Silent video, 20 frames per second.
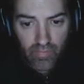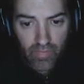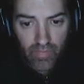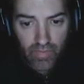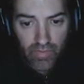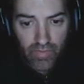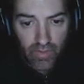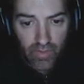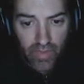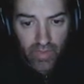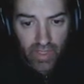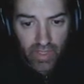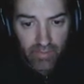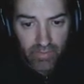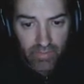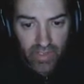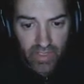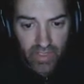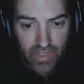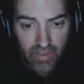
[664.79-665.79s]
So yeah, I'm
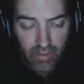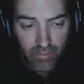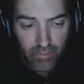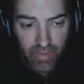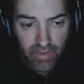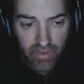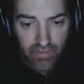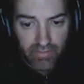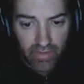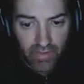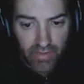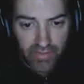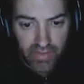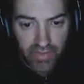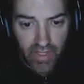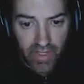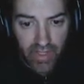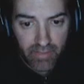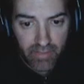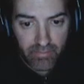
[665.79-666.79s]
getting killed by the first
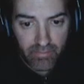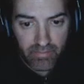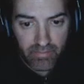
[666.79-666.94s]
guy.